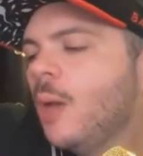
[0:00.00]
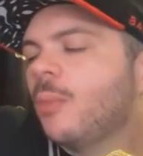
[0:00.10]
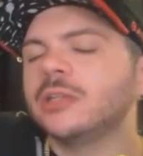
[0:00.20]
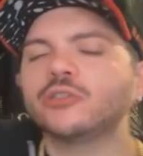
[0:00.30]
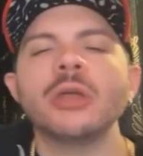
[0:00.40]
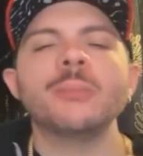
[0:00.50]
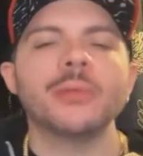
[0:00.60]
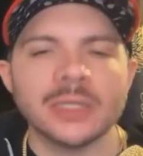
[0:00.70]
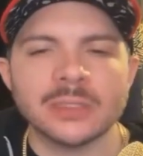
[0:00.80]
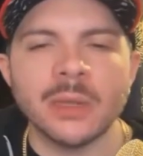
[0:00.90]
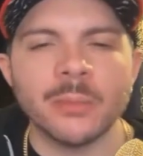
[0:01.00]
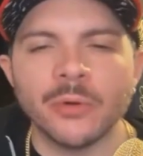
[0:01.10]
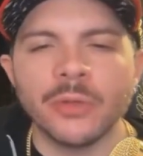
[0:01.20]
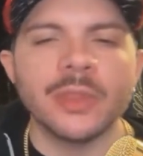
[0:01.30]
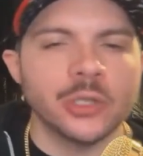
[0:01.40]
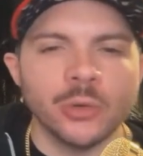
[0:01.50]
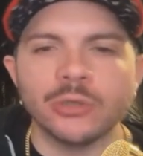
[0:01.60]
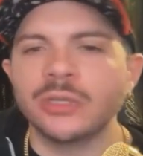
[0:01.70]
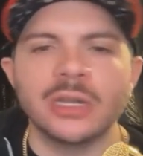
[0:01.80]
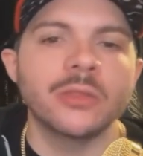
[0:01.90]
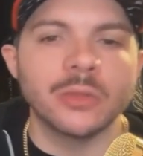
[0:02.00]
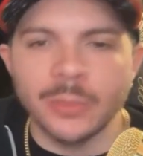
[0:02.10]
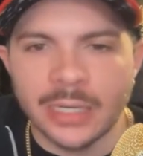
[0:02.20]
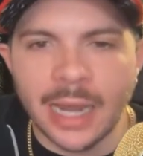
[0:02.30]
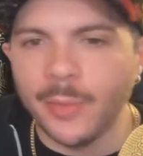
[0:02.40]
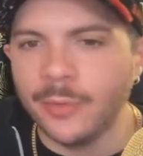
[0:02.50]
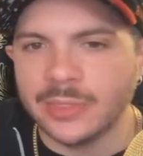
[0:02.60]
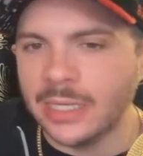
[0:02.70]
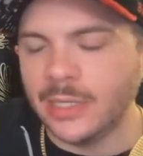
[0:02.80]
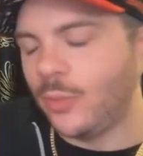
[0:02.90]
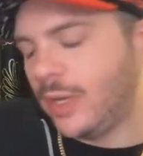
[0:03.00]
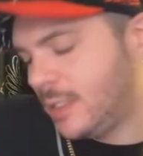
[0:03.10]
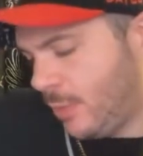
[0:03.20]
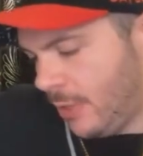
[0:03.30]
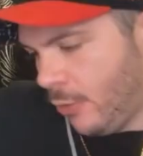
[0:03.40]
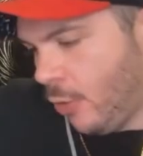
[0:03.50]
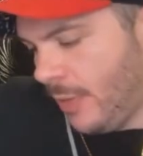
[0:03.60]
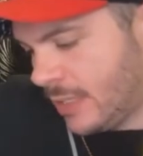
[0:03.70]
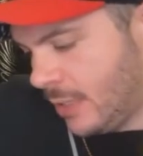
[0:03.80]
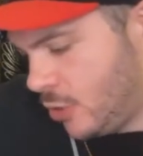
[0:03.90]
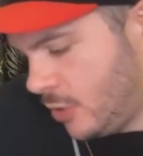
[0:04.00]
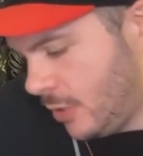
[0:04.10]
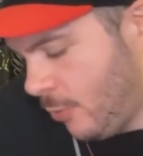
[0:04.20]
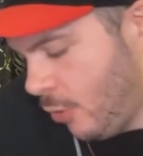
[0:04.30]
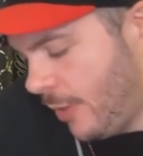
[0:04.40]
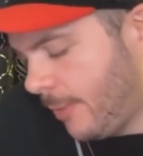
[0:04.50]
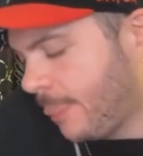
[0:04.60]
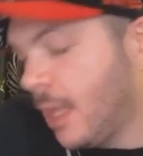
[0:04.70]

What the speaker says: but let's try plus member, then you also get unlimited albums anyways, but it all makes sense in a moment.